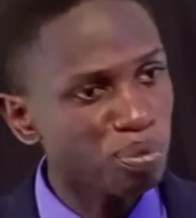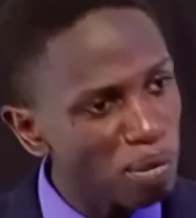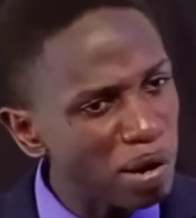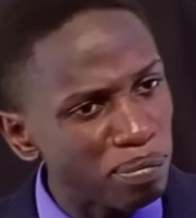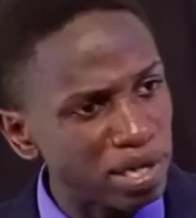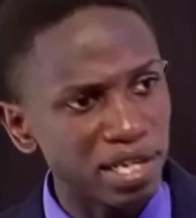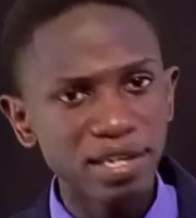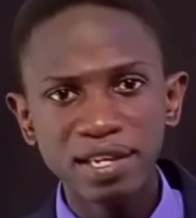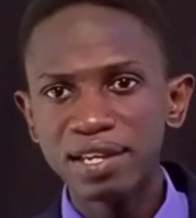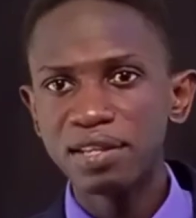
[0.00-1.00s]

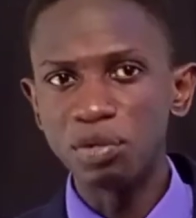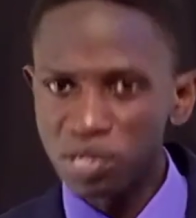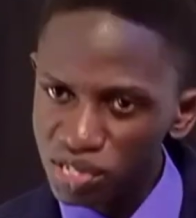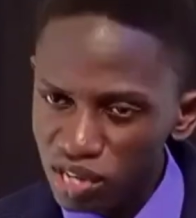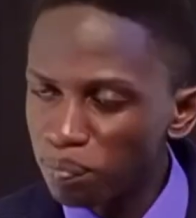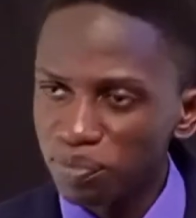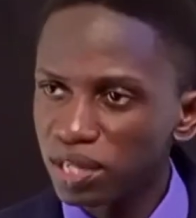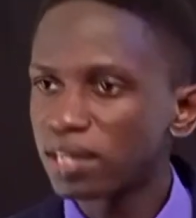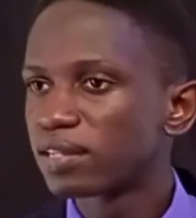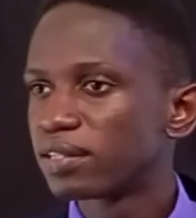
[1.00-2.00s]
Probably there is something.
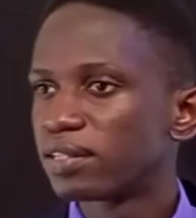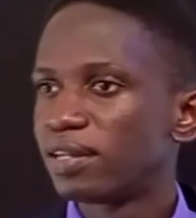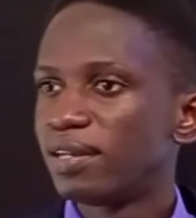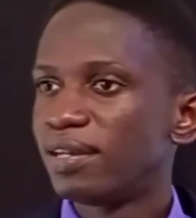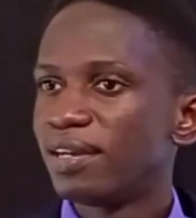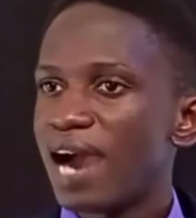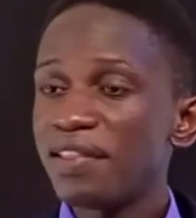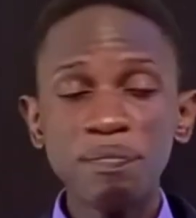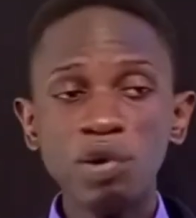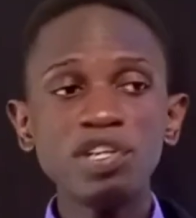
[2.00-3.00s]

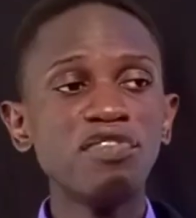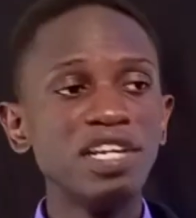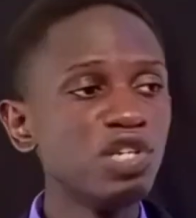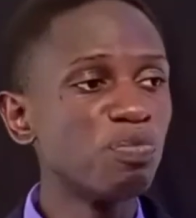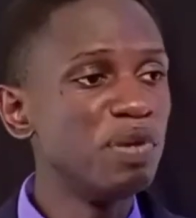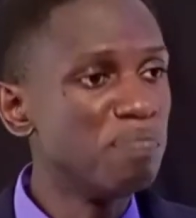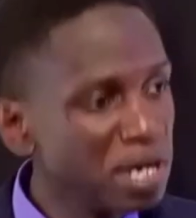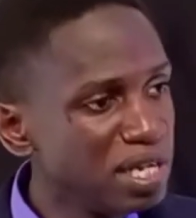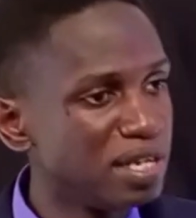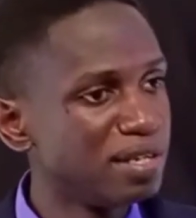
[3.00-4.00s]
And they may not even need to be
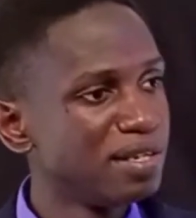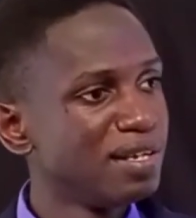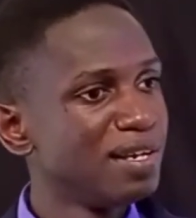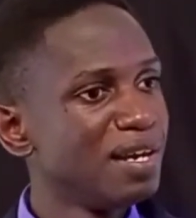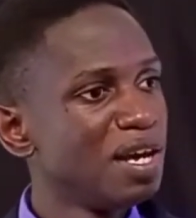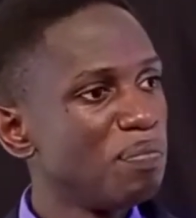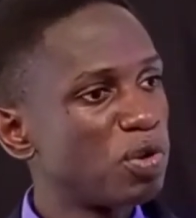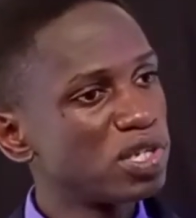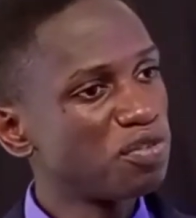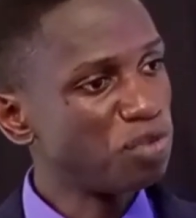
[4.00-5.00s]
many,
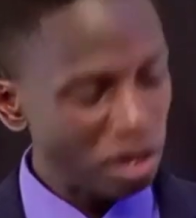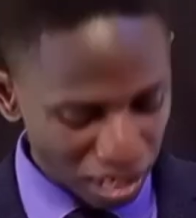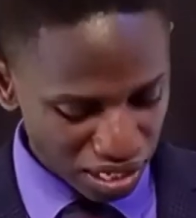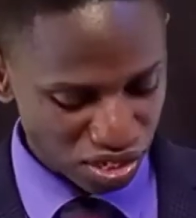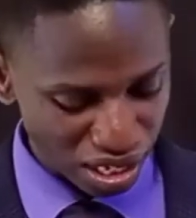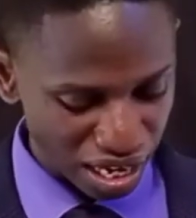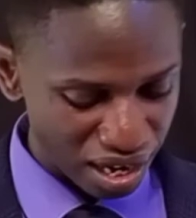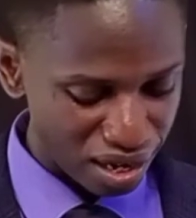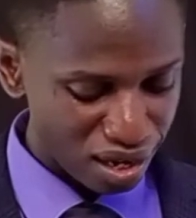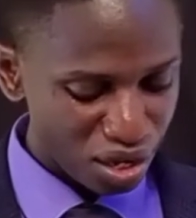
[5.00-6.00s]
because if you are a
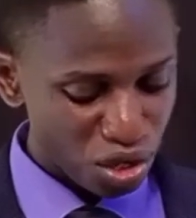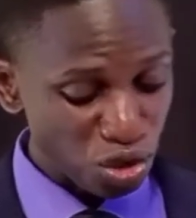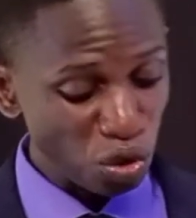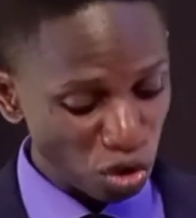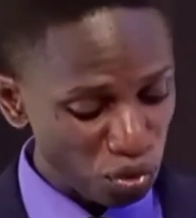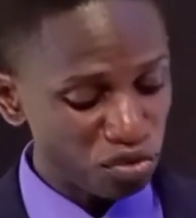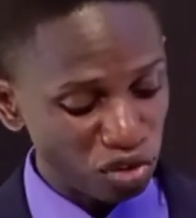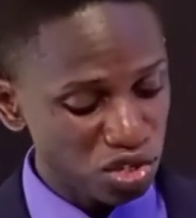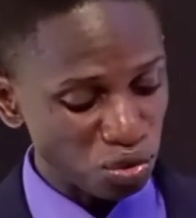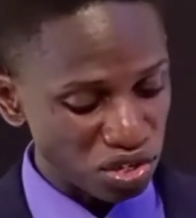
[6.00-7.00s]
listener, you will know which
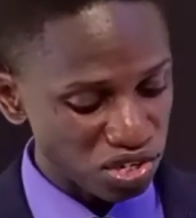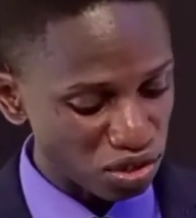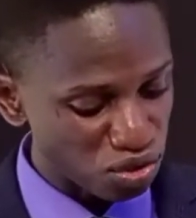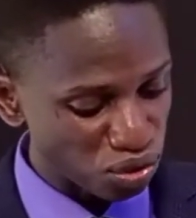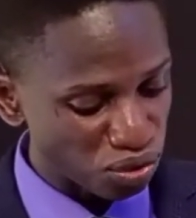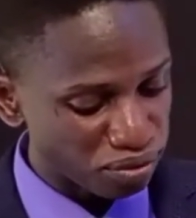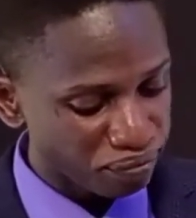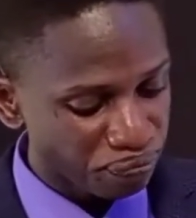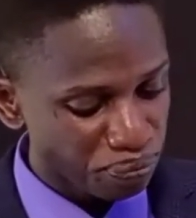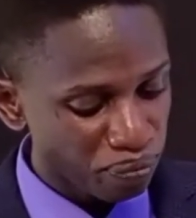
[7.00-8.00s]
voice to listen to.
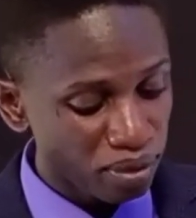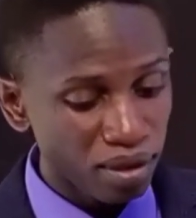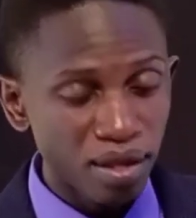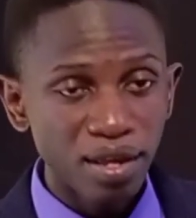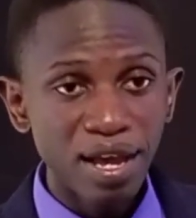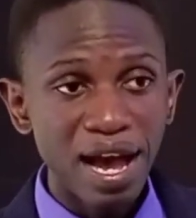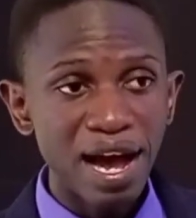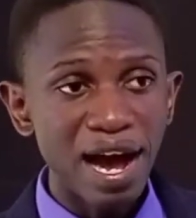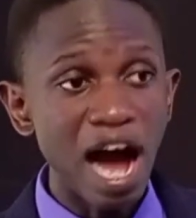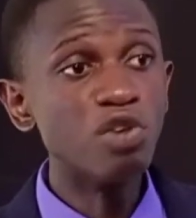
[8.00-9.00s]

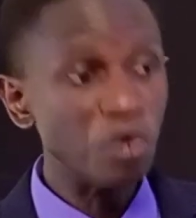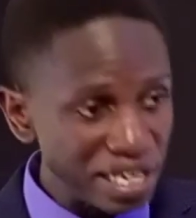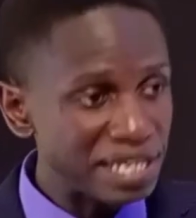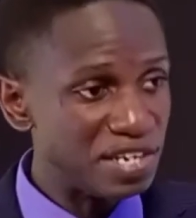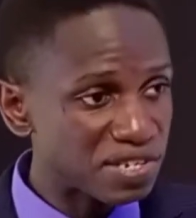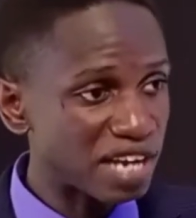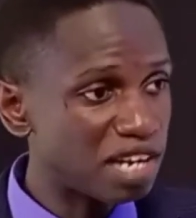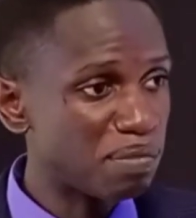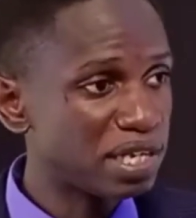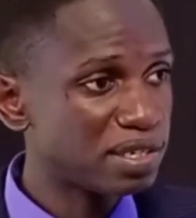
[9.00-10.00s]
And we need
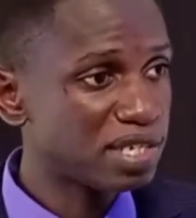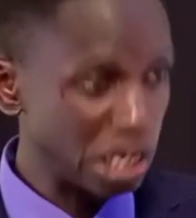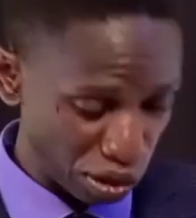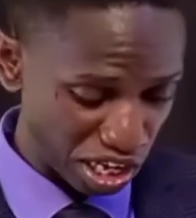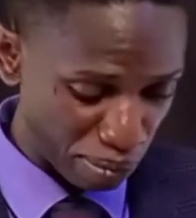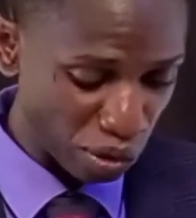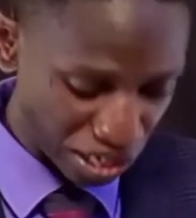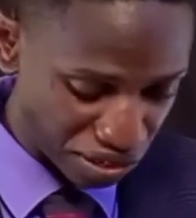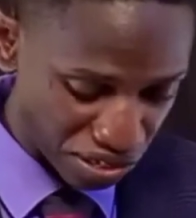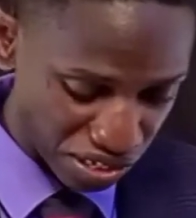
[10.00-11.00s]
discernment. Tell your neighbor, we
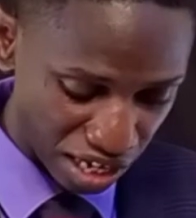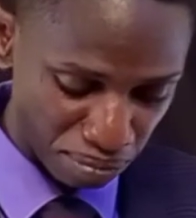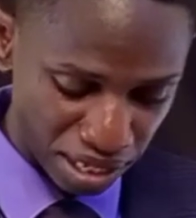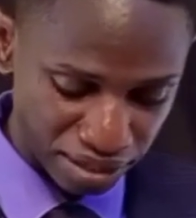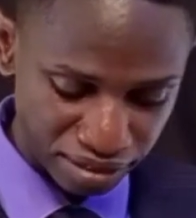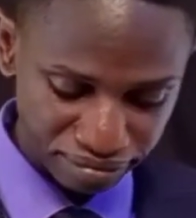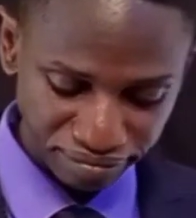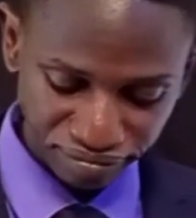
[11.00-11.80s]
need discernment.